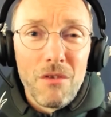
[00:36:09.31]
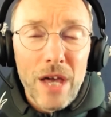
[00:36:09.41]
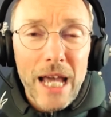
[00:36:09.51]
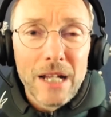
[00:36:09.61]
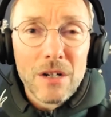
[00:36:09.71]

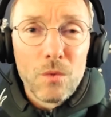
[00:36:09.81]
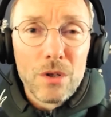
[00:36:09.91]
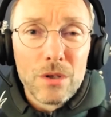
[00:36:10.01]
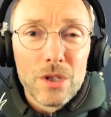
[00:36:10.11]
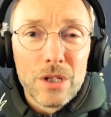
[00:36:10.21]
that
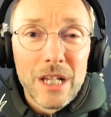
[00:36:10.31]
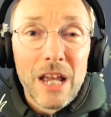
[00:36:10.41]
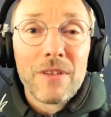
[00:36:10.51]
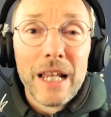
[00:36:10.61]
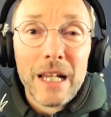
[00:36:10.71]
will
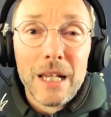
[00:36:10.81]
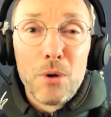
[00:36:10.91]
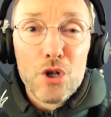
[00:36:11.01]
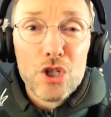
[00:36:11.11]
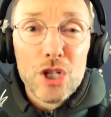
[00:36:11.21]
definitely
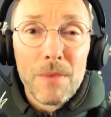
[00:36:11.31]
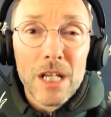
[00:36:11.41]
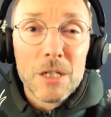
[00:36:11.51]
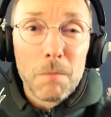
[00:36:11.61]
push something